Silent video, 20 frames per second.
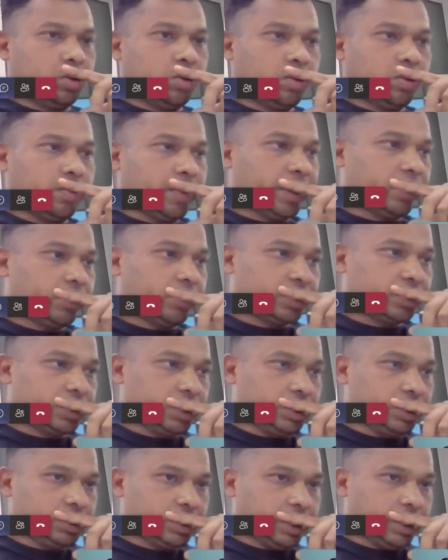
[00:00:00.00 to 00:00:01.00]
So my
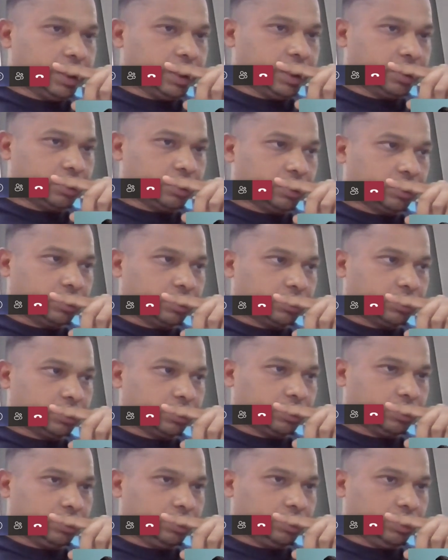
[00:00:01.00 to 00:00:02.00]
question is like
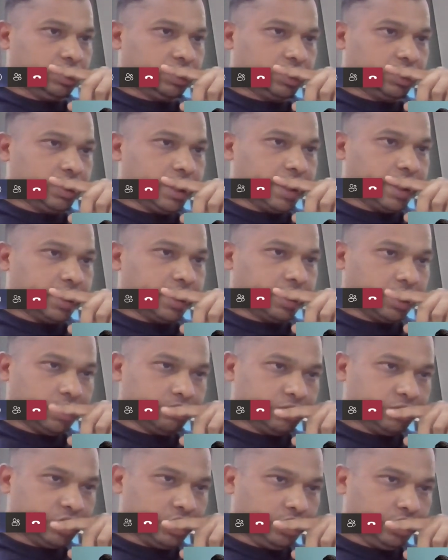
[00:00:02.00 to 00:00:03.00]
this data
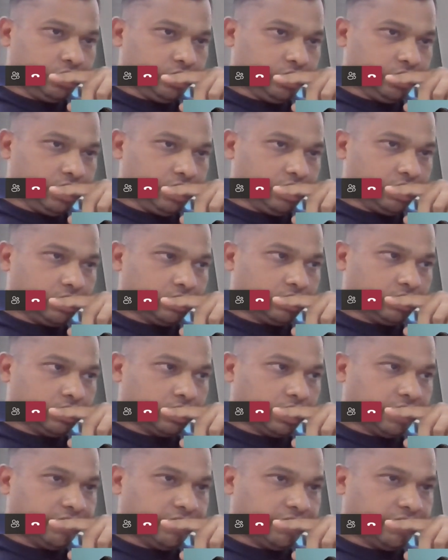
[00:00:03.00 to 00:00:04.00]
comes to you in
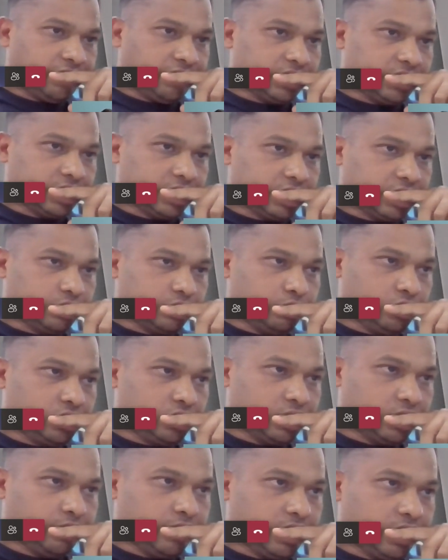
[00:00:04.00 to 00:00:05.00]
every 5 seconds.
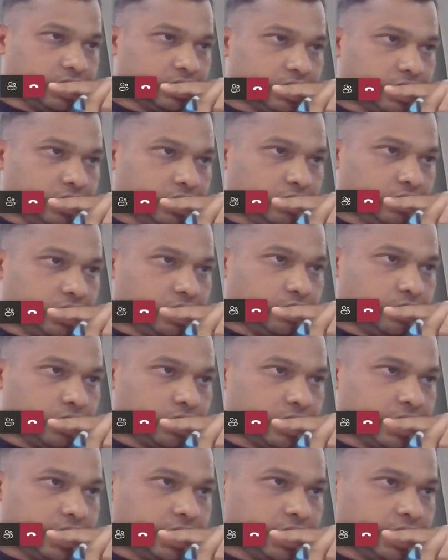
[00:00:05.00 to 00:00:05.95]
Push temperature, you keep